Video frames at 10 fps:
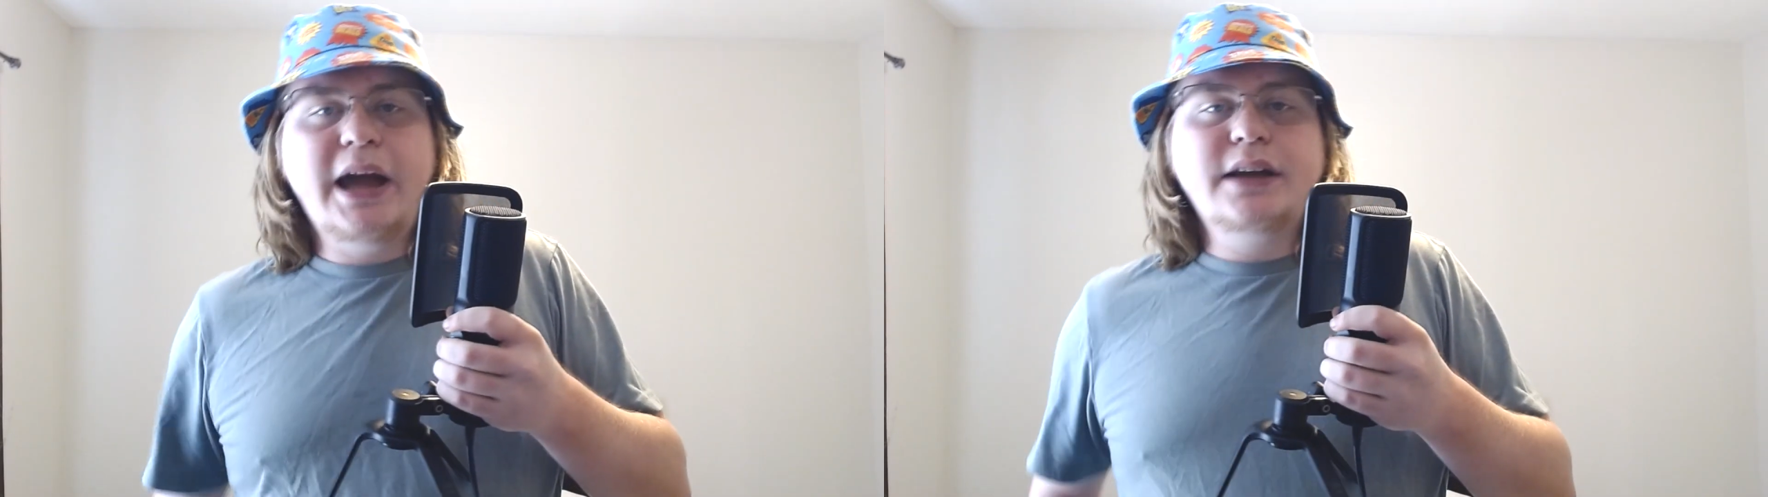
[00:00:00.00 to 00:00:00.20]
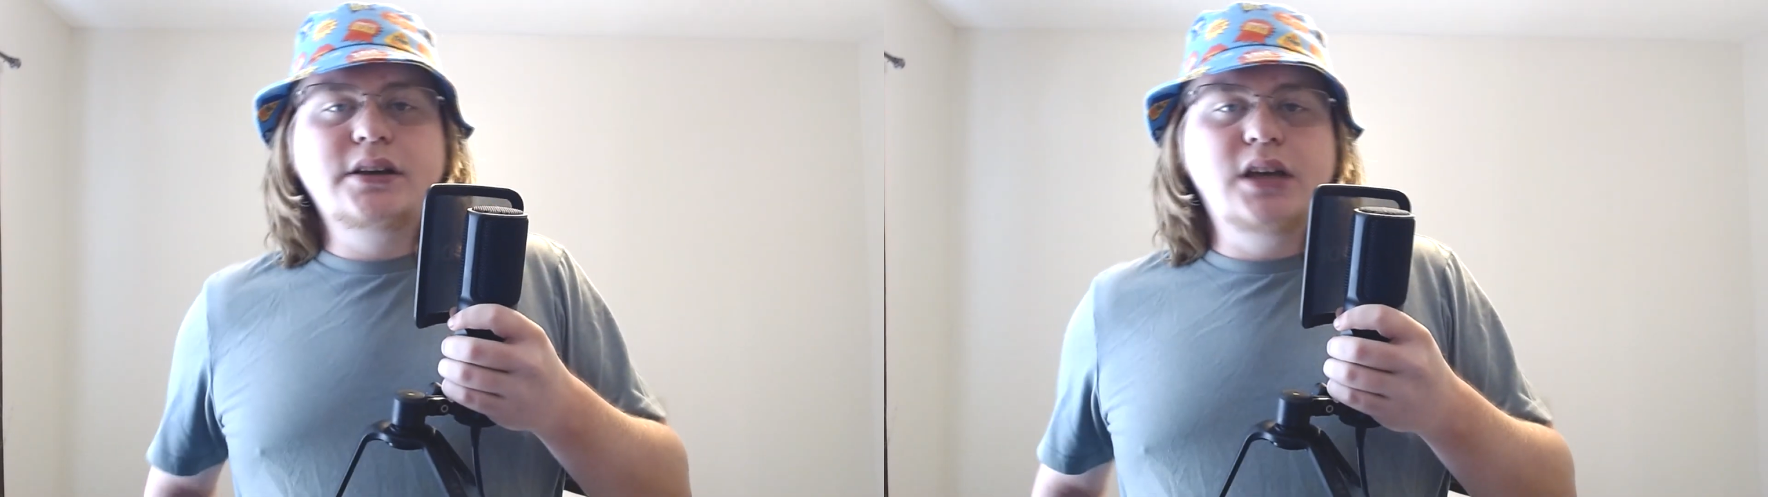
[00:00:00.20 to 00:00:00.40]

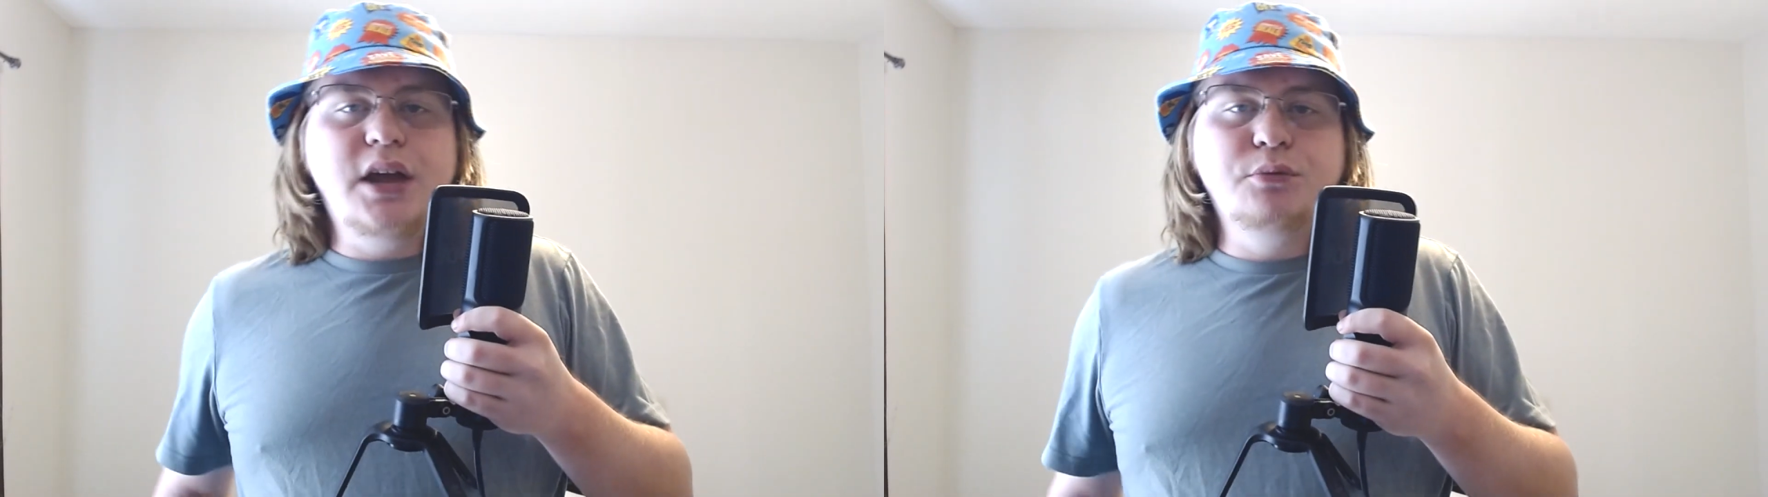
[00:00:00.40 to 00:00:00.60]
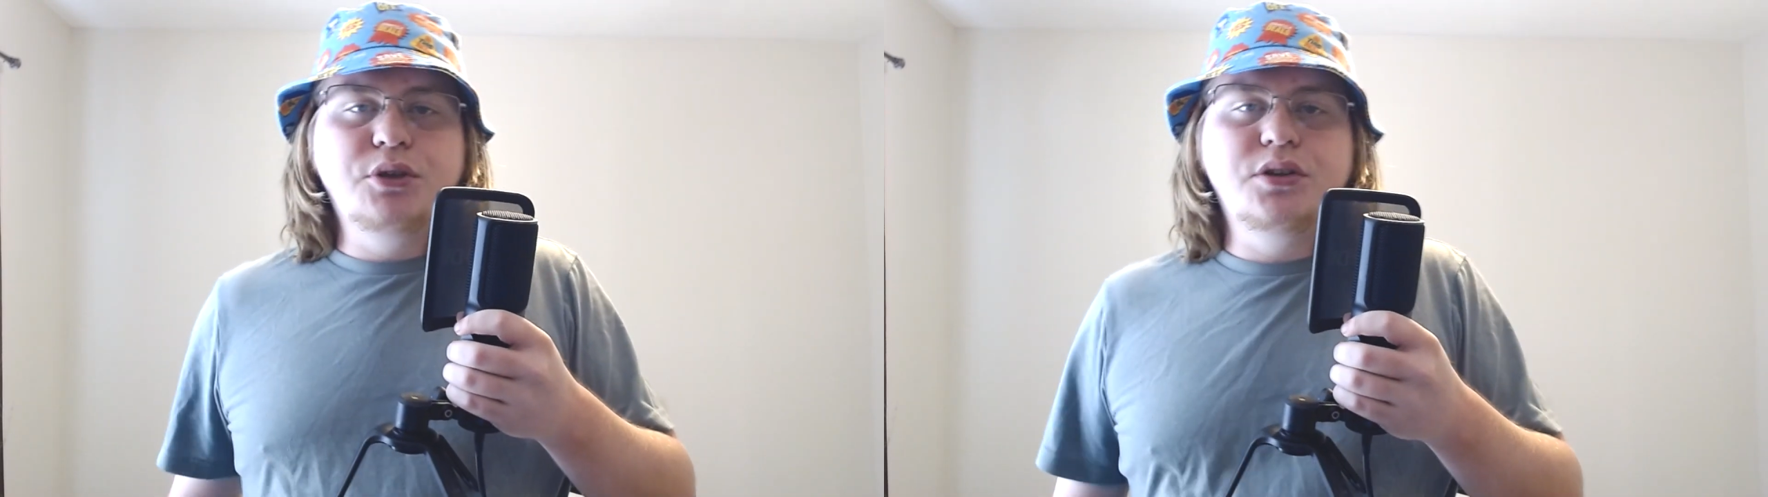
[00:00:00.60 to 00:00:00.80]
back
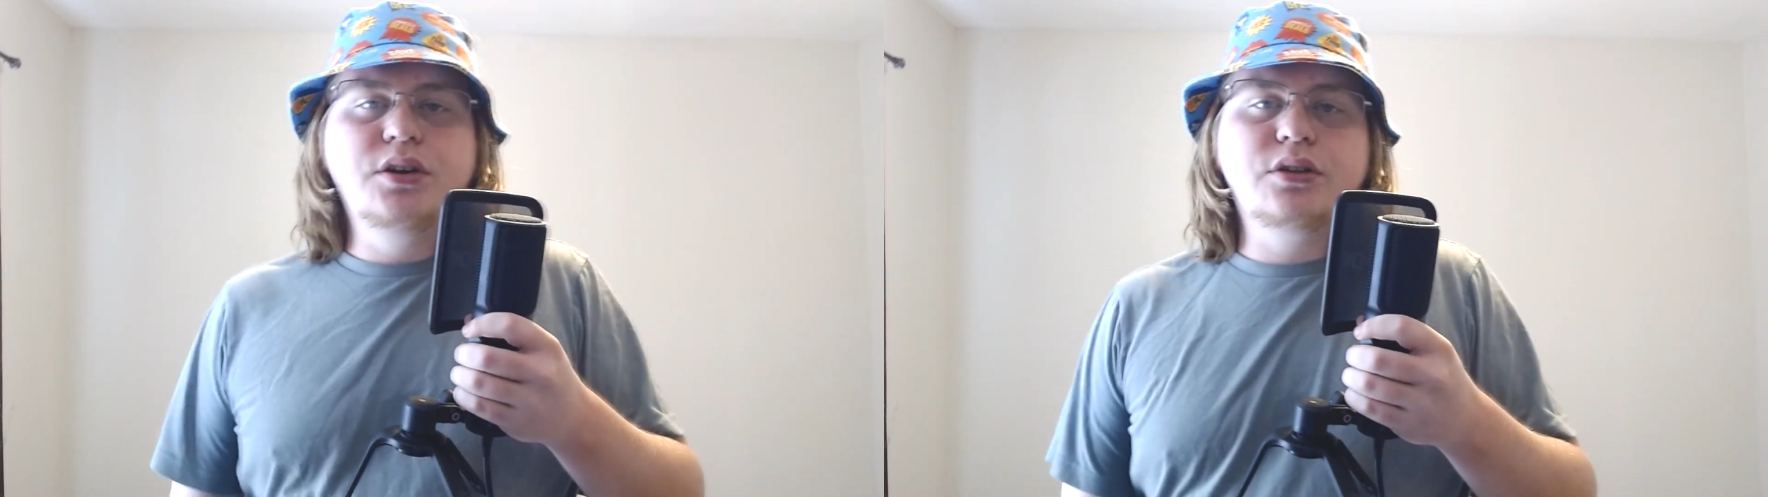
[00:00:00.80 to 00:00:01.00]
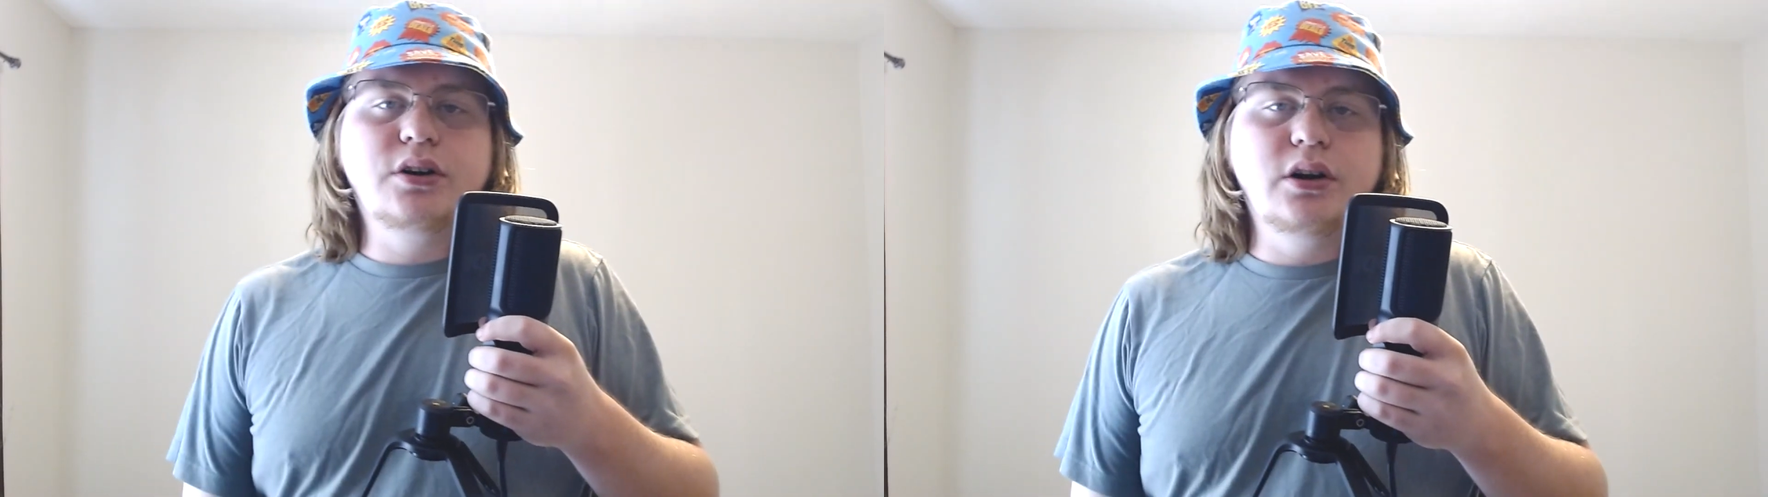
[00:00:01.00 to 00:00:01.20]
again with
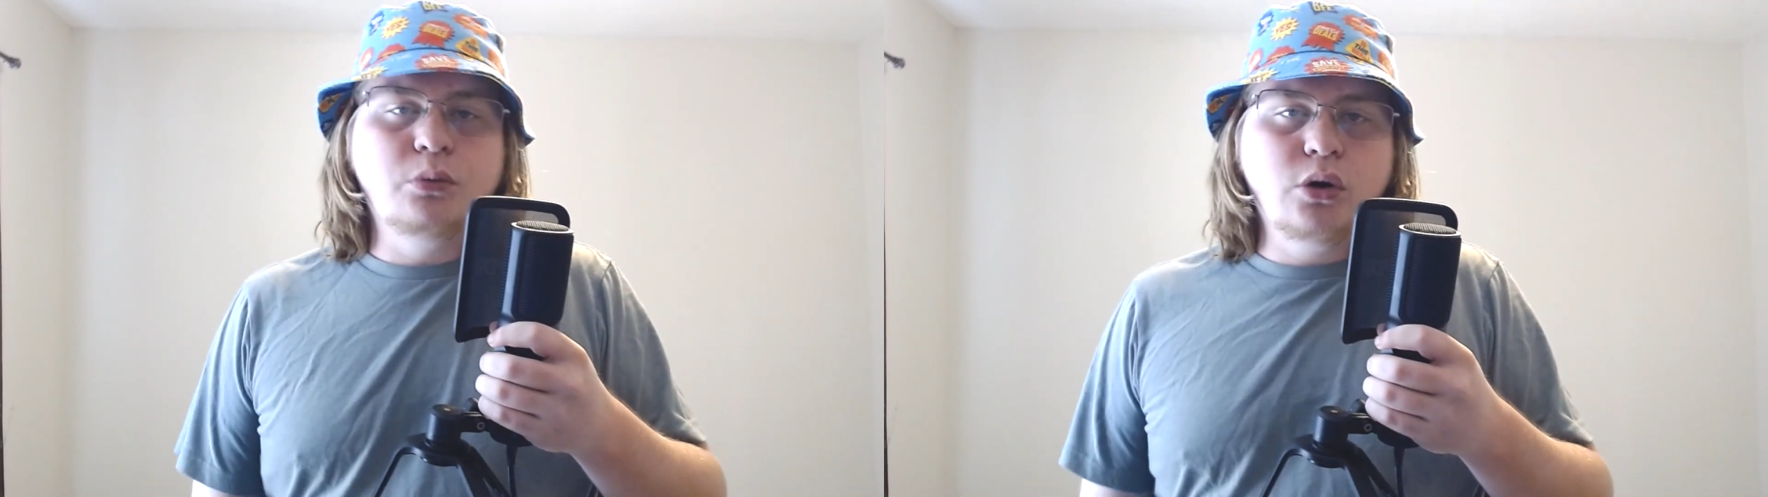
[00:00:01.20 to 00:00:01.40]
another